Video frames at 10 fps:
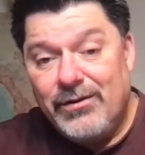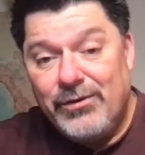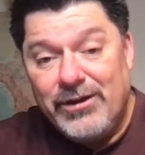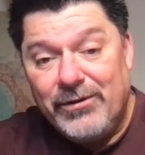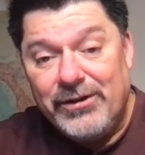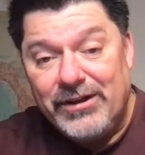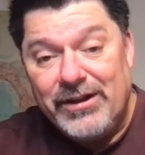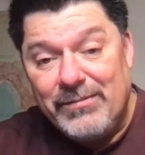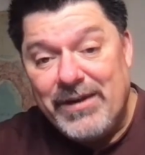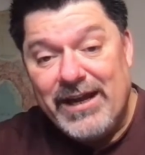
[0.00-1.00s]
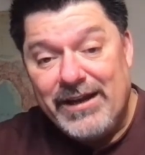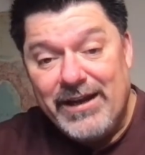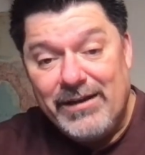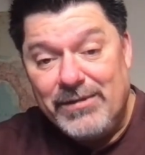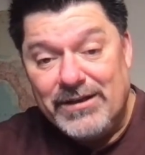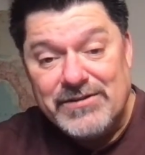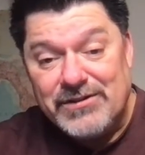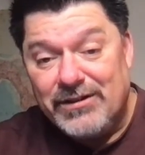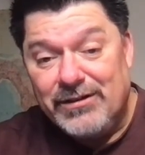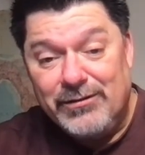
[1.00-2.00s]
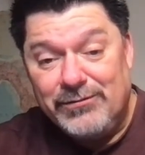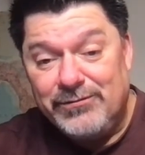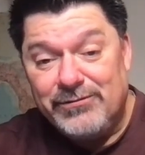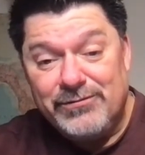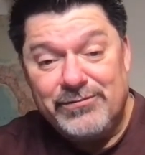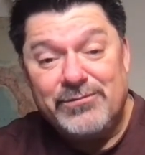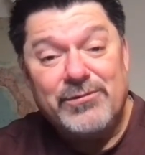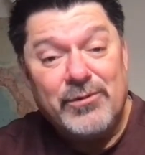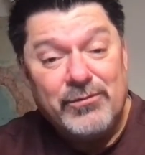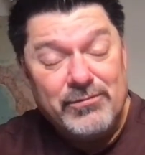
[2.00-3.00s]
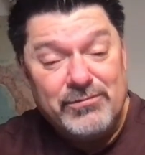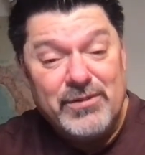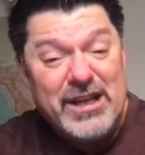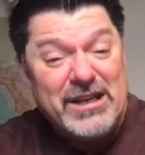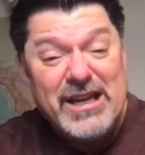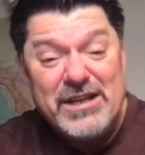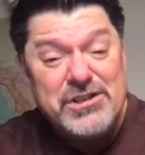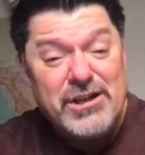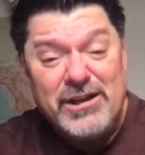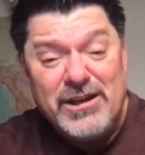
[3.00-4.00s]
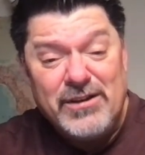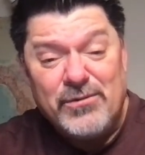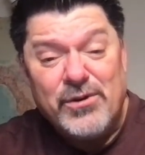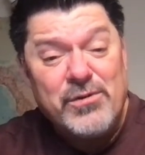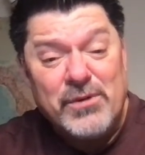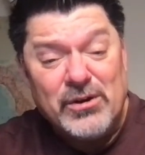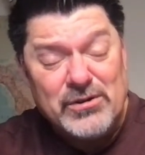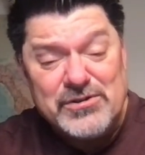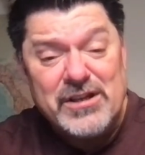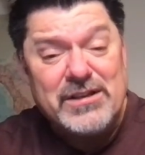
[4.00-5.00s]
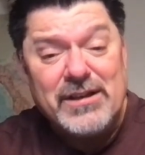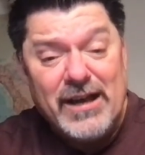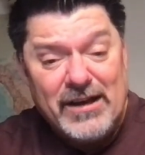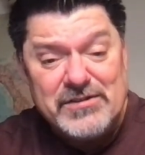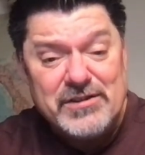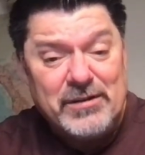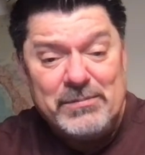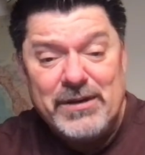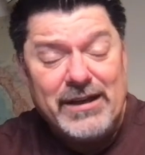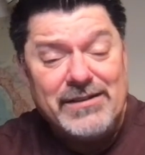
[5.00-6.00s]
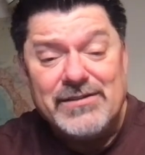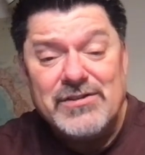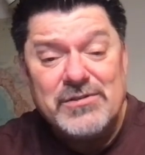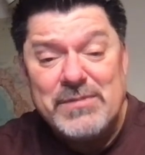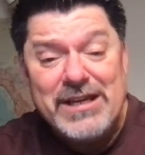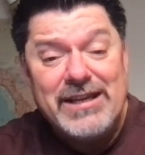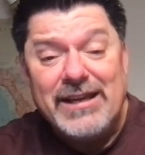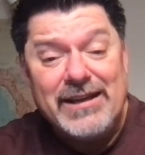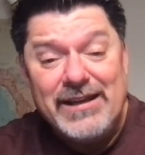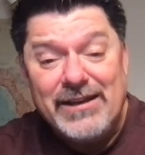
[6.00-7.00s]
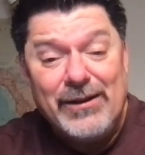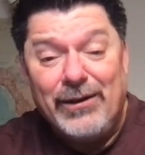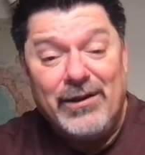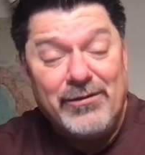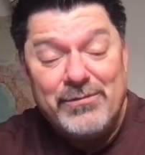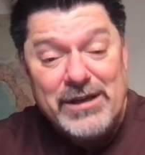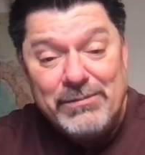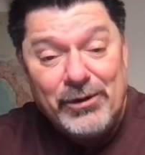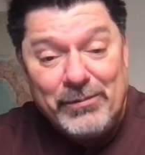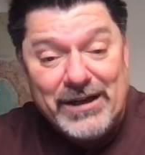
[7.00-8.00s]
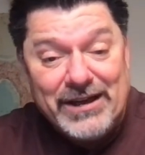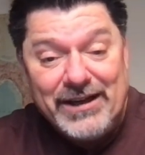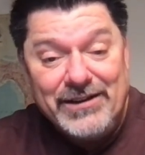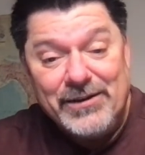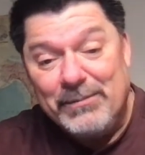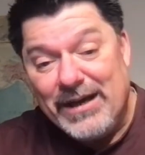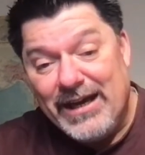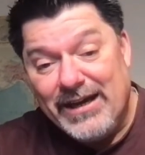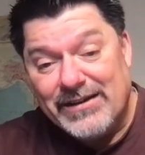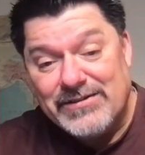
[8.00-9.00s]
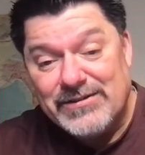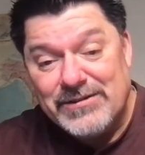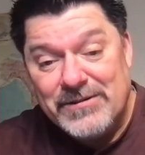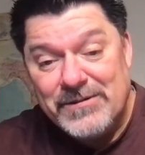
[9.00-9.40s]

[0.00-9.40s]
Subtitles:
We hold on to the bad habits of engaging in rumors and gossip and speaking ill of people behind their backs.